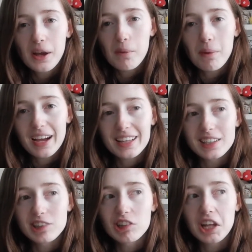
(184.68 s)
a
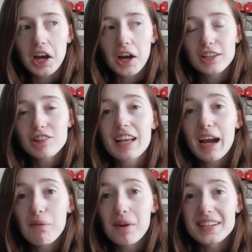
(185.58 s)
package that I just
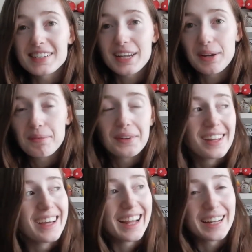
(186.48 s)
can't wait to open
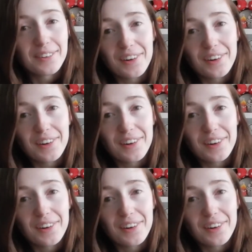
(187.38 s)
it any